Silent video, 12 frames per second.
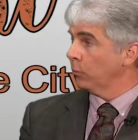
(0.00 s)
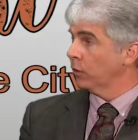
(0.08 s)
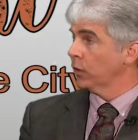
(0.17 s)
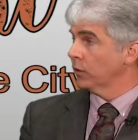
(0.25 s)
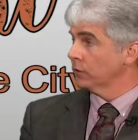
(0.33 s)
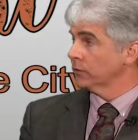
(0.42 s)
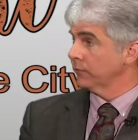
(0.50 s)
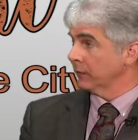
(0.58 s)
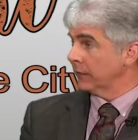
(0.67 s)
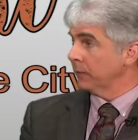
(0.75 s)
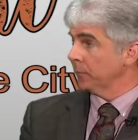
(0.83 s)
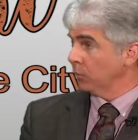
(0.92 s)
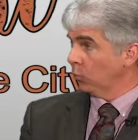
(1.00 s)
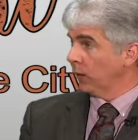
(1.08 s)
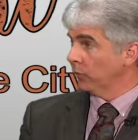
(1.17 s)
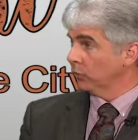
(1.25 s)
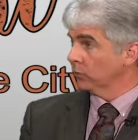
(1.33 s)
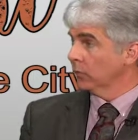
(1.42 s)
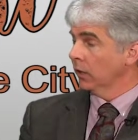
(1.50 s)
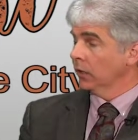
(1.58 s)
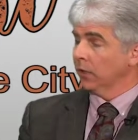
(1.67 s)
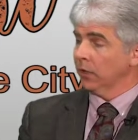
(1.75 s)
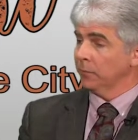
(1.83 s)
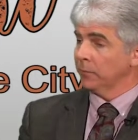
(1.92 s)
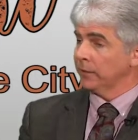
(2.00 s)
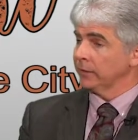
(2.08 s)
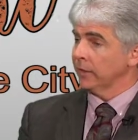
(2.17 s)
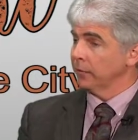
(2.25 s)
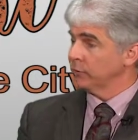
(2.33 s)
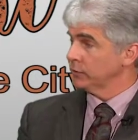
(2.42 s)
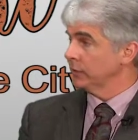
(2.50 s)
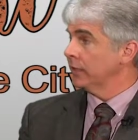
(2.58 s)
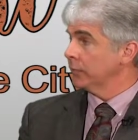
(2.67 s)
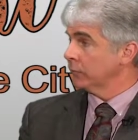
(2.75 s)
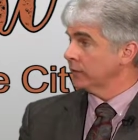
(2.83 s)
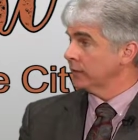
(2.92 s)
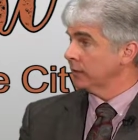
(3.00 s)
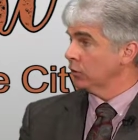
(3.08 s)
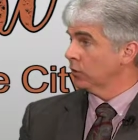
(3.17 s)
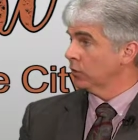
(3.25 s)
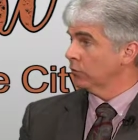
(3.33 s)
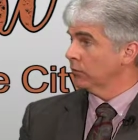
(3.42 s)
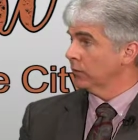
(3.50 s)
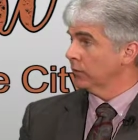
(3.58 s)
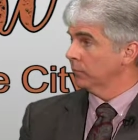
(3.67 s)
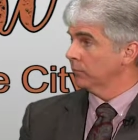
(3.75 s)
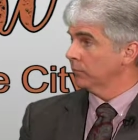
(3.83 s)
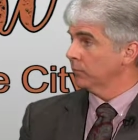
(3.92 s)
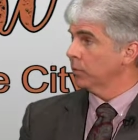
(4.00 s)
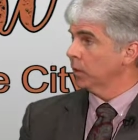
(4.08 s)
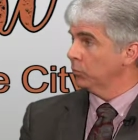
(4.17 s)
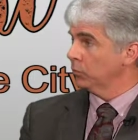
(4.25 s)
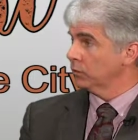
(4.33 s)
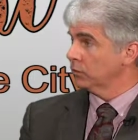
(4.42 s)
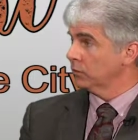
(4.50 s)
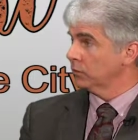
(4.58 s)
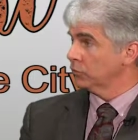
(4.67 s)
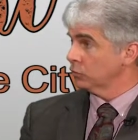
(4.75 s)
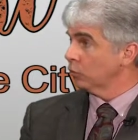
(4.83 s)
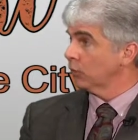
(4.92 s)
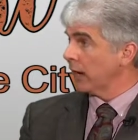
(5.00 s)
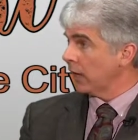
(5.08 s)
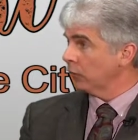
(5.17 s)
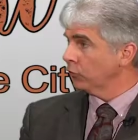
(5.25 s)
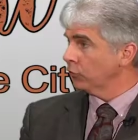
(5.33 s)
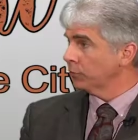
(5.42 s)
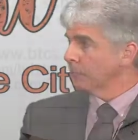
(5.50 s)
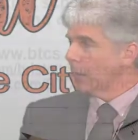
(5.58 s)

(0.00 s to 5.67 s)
because of inclement weather. Anytime there's a difference in our published school calendar,